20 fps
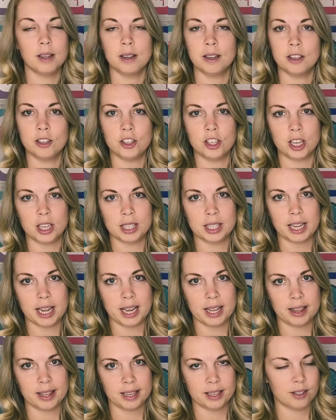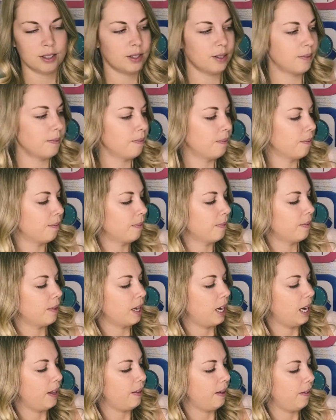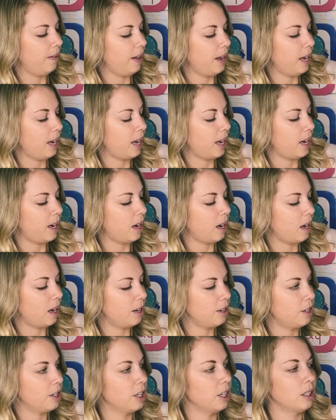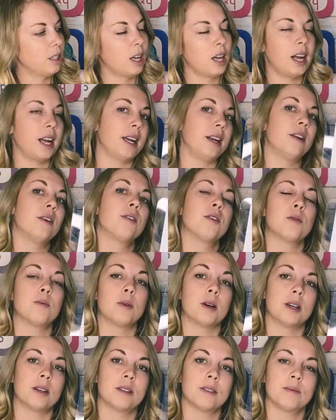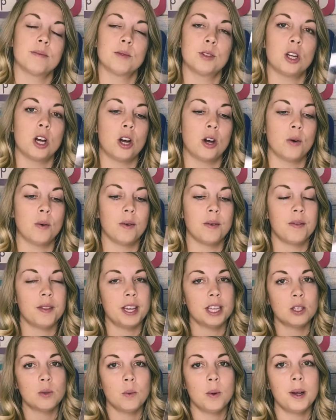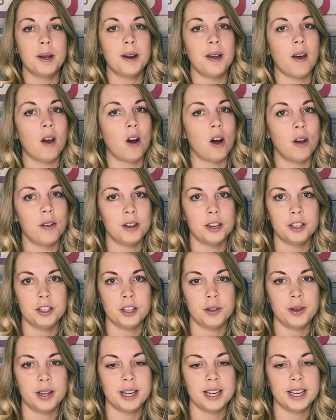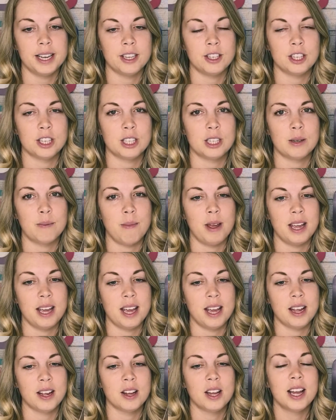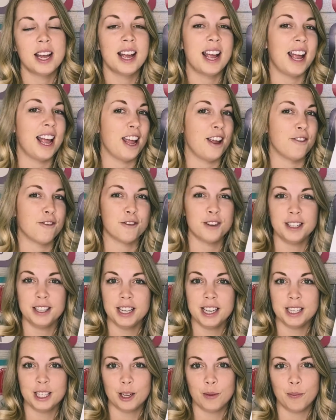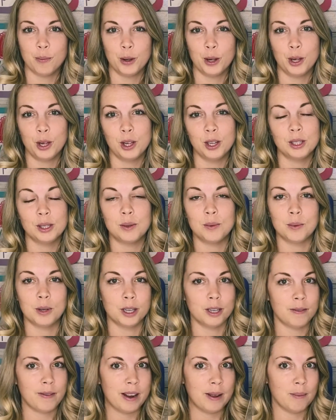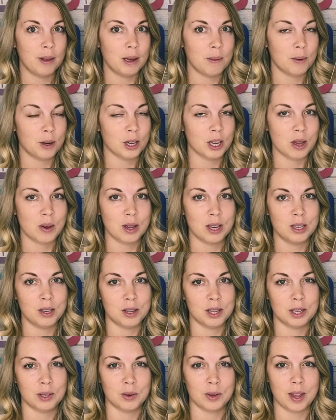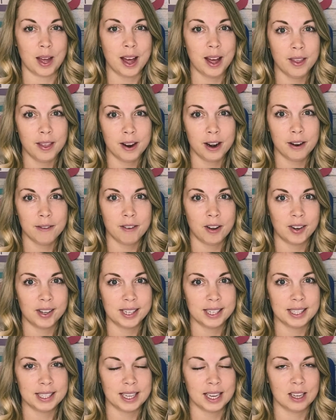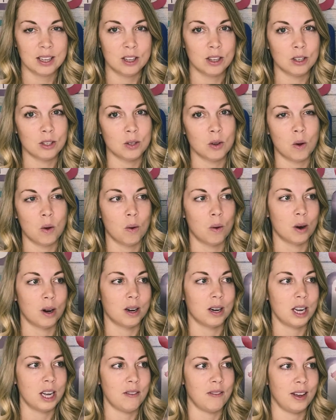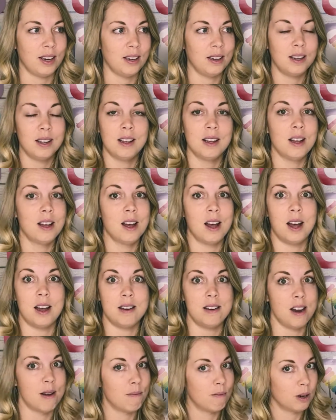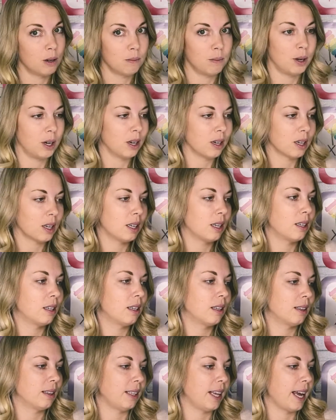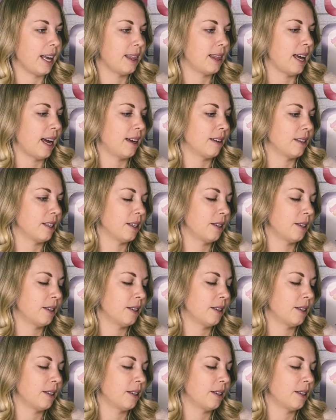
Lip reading: Just like this. And then they can underline the word. So this one, all they're doing is just making a really simple word family book. You can do this with other phonics skills or even a number book like that.